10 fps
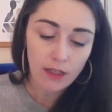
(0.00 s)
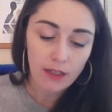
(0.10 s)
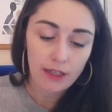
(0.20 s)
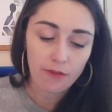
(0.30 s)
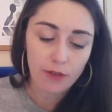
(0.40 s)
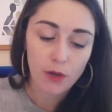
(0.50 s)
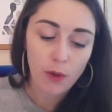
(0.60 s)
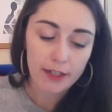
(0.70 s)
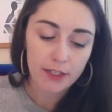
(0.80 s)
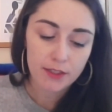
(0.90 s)
It
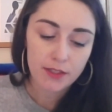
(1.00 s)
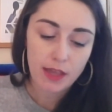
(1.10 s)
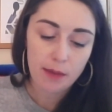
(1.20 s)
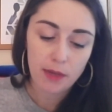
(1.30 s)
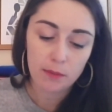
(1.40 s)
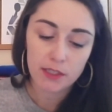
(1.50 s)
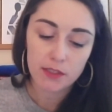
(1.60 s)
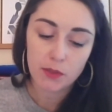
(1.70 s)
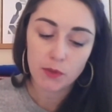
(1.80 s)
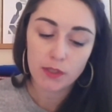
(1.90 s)
requires that public
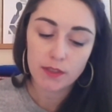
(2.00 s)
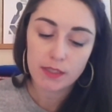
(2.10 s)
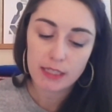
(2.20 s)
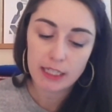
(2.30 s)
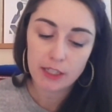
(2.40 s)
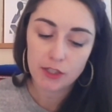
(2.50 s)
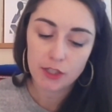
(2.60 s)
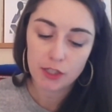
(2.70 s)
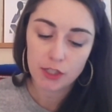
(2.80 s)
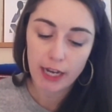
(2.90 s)
schools teach
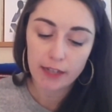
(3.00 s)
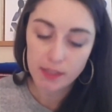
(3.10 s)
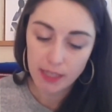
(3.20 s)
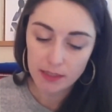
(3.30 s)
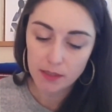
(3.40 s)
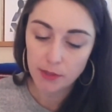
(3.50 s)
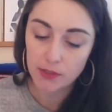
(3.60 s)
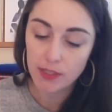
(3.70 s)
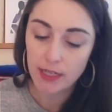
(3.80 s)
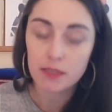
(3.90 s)
child sex
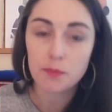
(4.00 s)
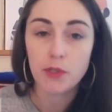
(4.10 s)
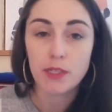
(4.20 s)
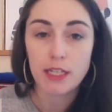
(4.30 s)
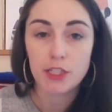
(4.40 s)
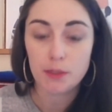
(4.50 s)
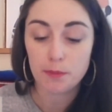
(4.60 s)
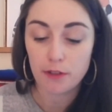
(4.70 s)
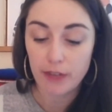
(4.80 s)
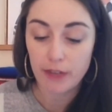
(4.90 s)
abuse and exploitation
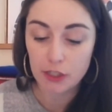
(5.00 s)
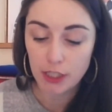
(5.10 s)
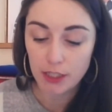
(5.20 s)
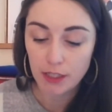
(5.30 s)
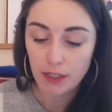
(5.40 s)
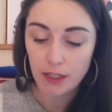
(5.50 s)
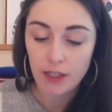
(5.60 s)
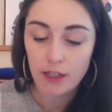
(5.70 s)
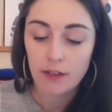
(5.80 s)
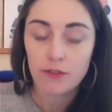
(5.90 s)
prevention
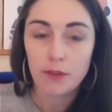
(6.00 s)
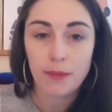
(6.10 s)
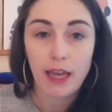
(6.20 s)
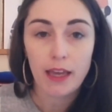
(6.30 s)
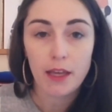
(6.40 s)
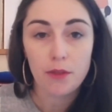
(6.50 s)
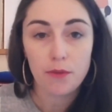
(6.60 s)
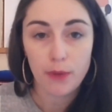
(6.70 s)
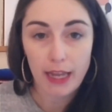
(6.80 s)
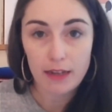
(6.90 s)
from K
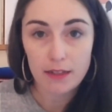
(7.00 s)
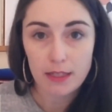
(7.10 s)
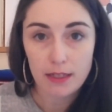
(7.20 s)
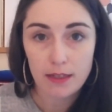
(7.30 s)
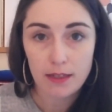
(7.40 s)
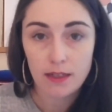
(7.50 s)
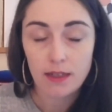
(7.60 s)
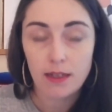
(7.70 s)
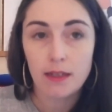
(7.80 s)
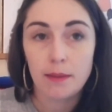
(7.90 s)
through eight,
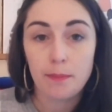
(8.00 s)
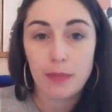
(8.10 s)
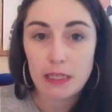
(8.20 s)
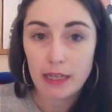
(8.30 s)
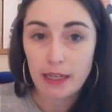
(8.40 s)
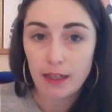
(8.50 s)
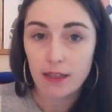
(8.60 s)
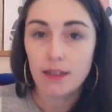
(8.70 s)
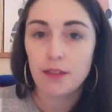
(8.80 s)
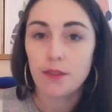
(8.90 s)

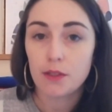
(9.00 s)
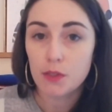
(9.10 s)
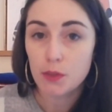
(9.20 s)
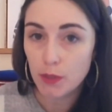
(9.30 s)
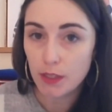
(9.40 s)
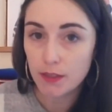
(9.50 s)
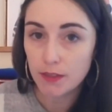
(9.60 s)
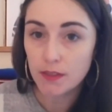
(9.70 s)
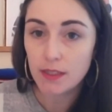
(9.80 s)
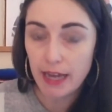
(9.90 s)
meaning the
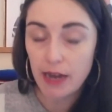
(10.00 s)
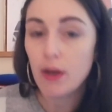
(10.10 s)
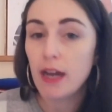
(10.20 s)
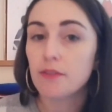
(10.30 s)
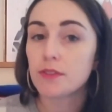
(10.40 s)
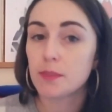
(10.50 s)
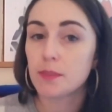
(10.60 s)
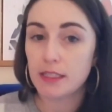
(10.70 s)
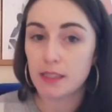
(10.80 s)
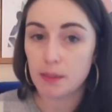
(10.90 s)
schools now have a
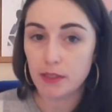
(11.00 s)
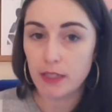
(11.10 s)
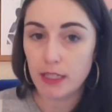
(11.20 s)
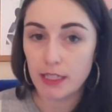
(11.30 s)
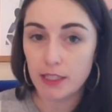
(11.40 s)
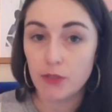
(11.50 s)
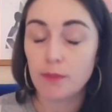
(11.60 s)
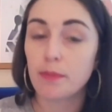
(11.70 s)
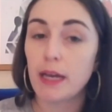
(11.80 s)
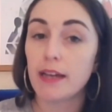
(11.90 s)
responsibility to
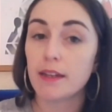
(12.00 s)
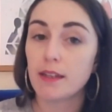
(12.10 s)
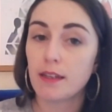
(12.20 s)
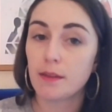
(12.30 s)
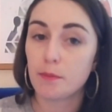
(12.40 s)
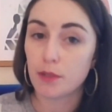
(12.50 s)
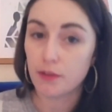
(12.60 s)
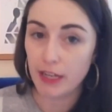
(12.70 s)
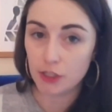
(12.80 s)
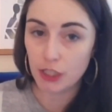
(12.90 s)
embed
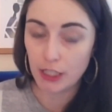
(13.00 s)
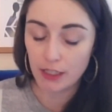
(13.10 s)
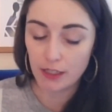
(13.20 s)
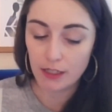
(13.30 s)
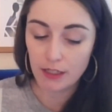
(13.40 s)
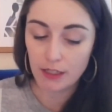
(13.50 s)
prevention